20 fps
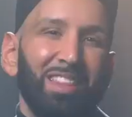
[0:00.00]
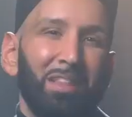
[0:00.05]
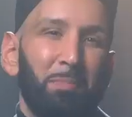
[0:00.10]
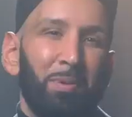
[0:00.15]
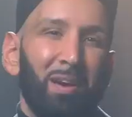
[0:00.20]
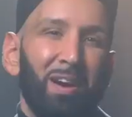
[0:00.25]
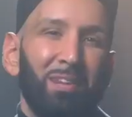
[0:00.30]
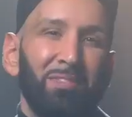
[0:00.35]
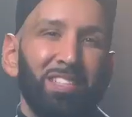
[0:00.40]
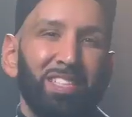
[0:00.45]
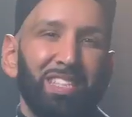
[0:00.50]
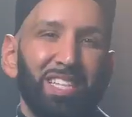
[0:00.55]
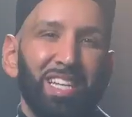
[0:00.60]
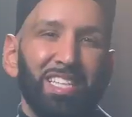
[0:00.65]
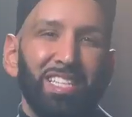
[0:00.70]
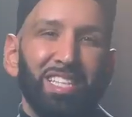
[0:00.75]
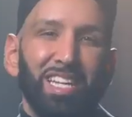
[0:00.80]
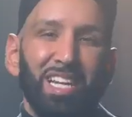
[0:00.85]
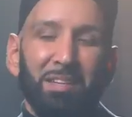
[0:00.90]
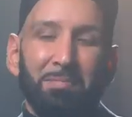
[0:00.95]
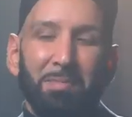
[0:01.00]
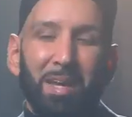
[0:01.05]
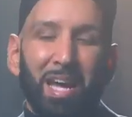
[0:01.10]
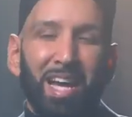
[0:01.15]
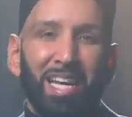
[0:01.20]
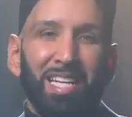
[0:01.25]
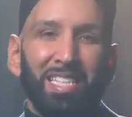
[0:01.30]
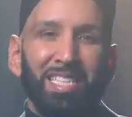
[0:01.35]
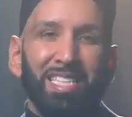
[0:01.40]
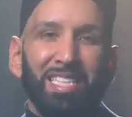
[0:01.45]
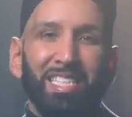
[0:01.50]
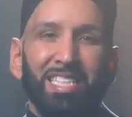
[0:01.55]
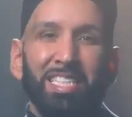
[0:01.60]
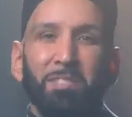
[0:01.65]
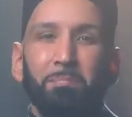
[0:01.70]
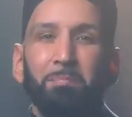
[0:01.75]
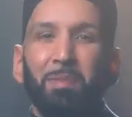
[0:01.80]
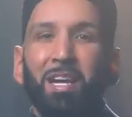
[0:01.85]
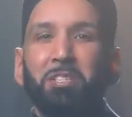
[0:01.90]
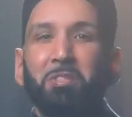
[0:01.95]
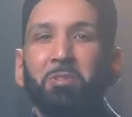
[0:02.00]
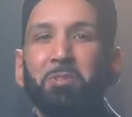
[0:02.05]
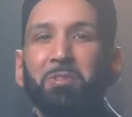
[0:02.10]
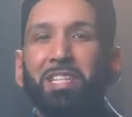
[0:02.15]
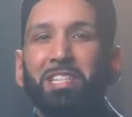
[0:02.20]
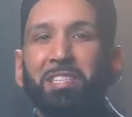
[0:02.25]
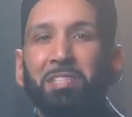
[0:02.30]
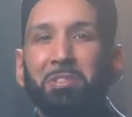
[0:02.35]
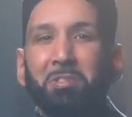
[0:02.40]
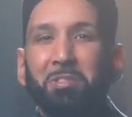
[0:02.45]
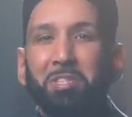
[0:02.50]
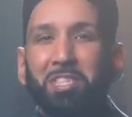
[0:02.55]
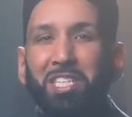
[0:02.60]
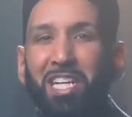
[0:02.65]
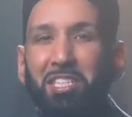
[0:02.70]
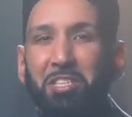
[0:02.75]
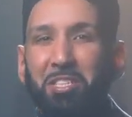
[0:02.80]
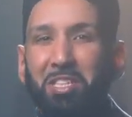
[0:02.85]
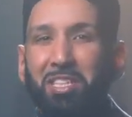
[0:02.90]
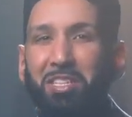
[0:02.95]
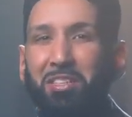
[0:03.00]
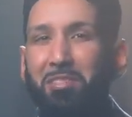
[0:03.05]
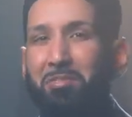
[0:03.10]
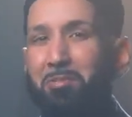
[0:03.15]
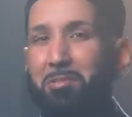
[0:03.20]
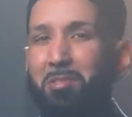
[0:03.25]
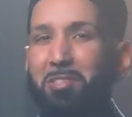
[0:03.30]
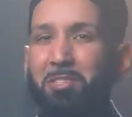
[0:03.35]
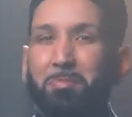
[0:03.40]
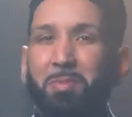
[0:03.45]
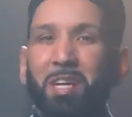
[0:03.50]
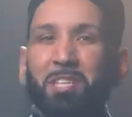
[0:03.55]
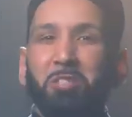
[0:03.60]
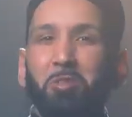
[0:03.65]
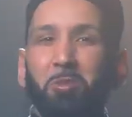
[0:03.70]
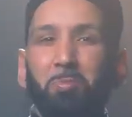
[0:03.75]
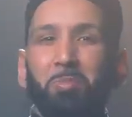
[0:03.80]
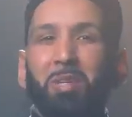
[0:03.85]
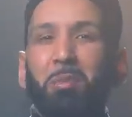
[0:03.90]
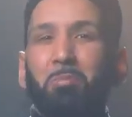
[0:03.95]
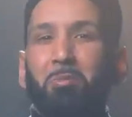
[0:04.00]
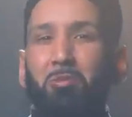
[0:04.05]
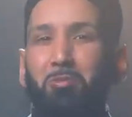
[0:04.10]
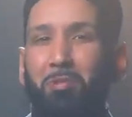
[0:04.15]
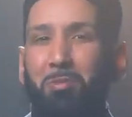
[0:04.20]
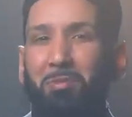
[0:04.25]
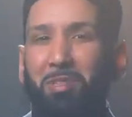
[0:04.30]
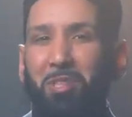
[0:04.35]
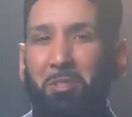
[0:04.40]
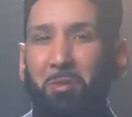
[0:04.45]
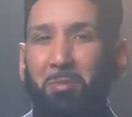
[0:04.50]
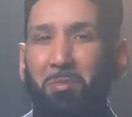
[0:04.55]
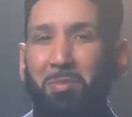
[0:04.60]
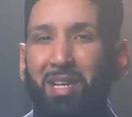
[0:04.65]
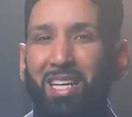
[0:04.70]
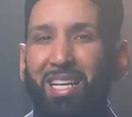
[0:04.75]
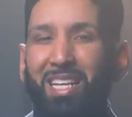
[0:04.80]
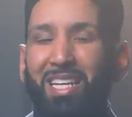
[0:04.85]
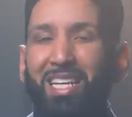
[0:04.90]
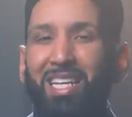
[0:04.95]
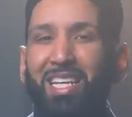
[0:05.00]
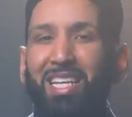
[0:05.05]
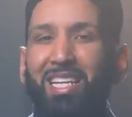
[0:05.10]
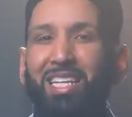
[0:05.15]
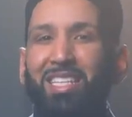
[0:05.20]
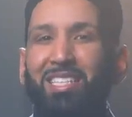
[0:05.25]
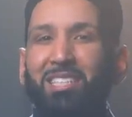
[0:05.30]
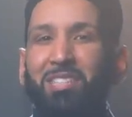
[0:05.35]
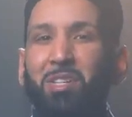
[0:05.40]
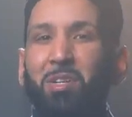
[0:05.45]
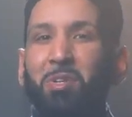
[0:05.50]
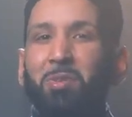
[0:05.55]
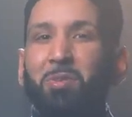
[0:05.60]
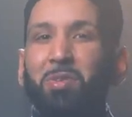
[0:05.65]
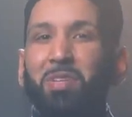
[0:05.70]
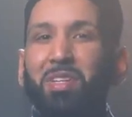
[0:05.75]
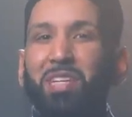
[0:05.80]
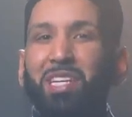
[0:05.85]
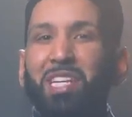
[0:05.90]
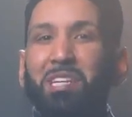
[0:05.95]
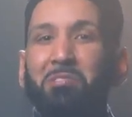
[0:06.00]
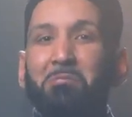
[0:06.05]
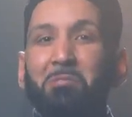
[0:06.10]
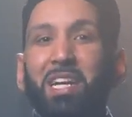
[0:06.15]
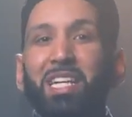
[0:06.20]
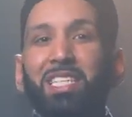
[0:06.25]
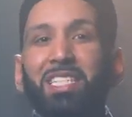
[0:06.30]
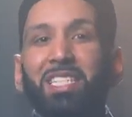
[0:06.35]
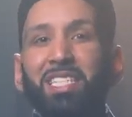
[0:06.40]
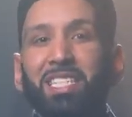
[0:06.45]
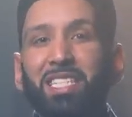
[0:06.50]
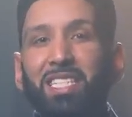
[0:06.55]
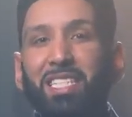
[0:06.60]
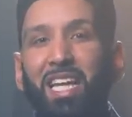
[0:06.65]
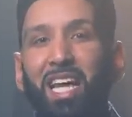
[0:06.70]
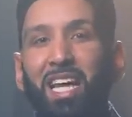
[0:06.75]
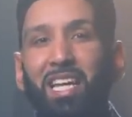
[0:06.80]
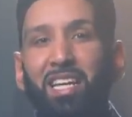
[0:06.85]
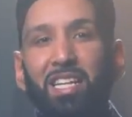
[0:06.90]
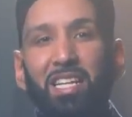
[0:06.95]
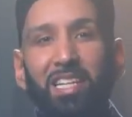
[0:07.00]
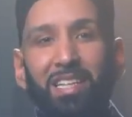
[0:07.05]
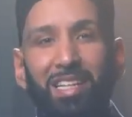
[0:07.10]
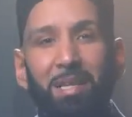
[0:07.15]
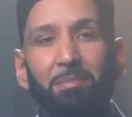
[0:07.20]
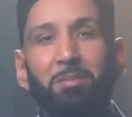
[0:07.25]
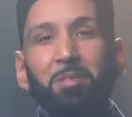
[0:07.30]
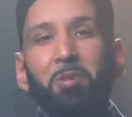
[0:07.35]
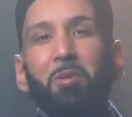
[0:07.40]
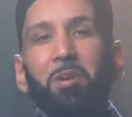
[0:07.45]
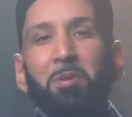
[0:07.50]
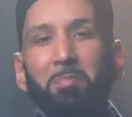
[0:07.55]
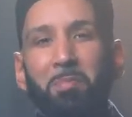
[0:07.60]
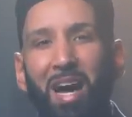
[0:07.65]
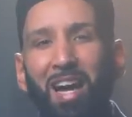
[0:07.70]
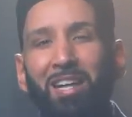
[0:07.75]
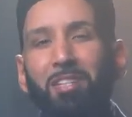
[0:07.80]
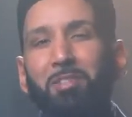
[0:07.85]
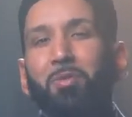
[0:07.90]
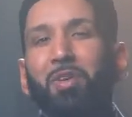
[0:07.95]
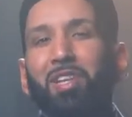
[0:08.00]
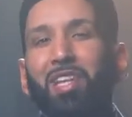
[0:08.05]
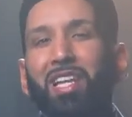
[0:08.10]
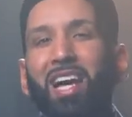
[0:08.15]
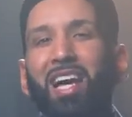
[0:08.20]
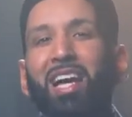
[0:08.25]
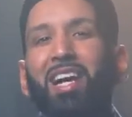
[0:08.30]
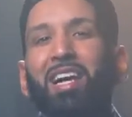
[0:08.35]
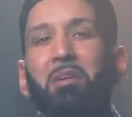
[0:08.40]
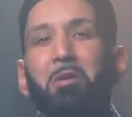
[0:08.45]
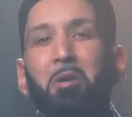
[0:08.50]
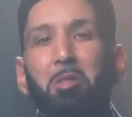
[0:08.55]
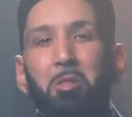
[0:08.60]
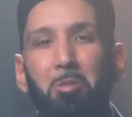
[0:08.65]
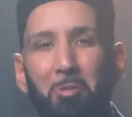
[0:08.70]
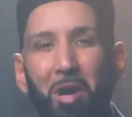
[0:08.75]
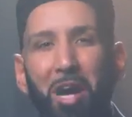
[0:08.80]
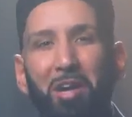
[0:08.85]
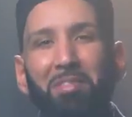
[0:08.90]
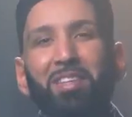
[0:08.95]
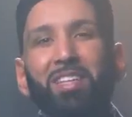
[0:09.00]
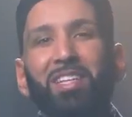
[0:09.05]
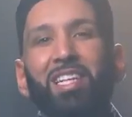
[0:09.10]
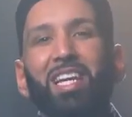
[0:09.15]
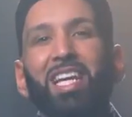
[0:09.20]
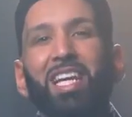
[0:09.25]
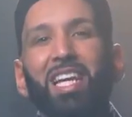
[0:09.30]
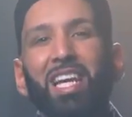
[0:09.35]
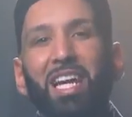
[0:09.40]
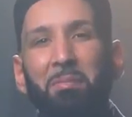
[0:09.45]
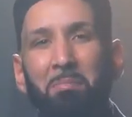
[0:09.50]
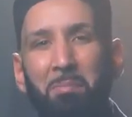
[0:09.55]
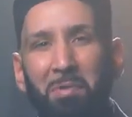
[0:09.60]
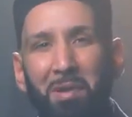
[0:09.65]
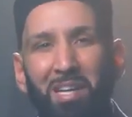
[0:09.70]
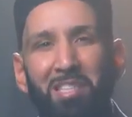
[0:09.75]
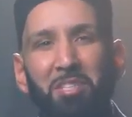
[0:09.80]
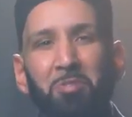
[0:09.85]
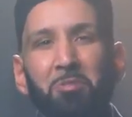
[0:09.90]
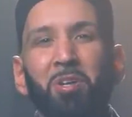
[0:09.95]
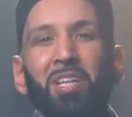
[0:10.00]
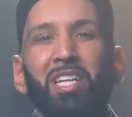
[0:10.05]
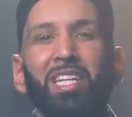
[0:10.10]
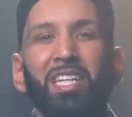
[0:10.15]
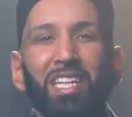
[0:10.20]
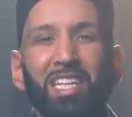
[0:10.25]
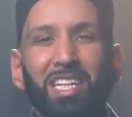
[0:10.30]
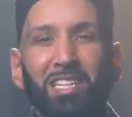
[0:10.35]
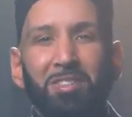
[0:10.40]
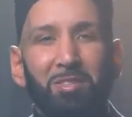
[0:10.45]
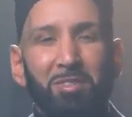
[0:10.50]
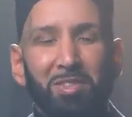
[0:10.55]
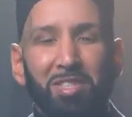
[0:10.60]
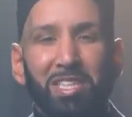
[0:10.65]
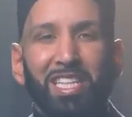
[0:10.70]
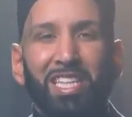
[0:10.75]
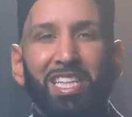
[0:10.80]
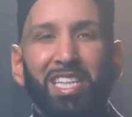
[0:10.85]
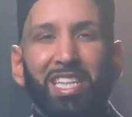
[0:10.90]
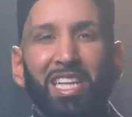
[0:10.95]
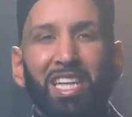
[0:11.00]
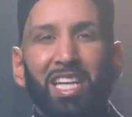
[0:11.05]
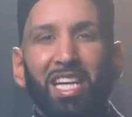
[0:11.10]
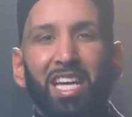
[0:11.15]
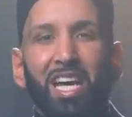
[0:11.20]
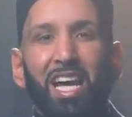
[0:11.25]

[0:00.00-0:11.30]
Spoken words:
The Prophet sallallahu alayhi wasallam has special intercession for special people from this ummah. So he raises his head and he keeps going back to Allah throughout the day and prostrating and interceding.